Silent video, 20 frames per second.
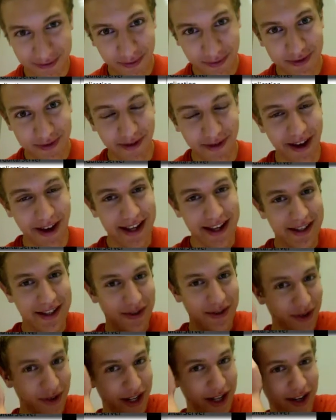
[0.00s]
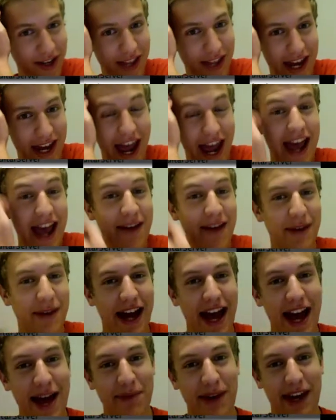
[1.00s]
devices running on that. I had my
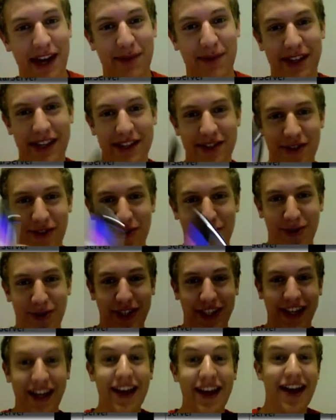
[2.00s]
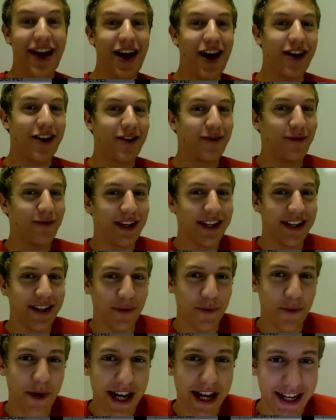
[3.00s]
iPad, but that's not really a
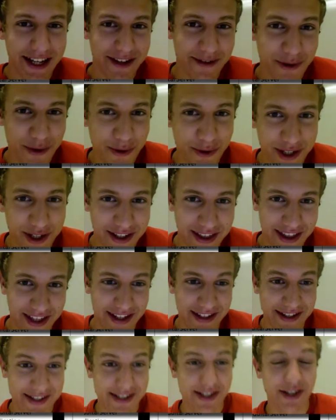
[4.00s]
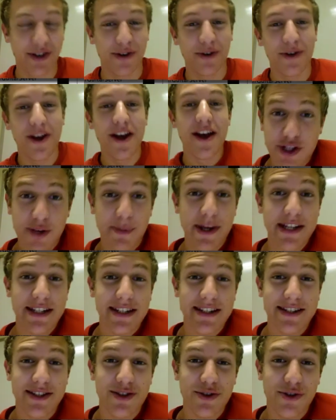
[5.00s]
convenient way of holding things. So
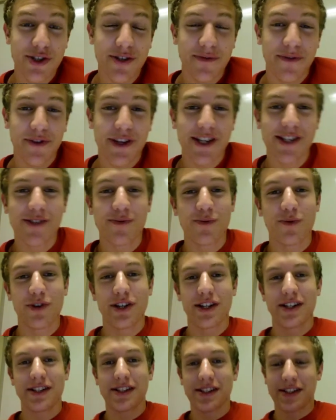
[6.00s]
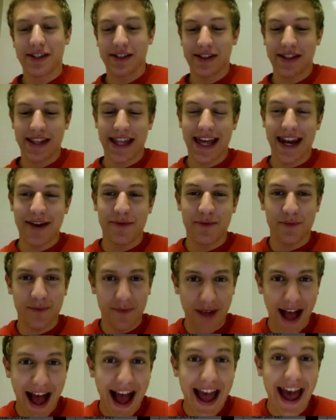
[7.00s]
basically the solution for this was that
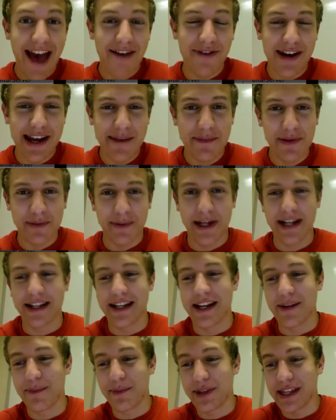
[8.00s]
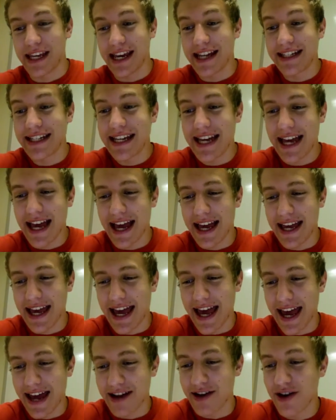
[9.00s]
I haven't implemented yet, but the idea I
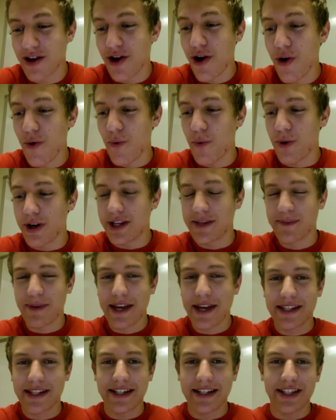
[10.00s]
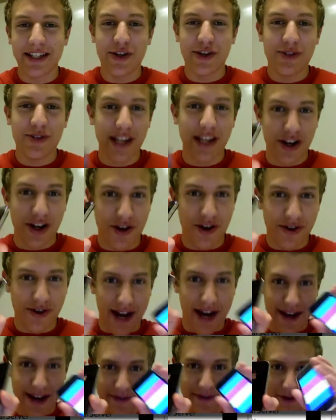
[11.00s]
had was basically using another
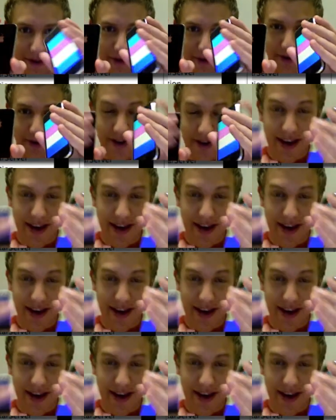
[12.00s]
iPhone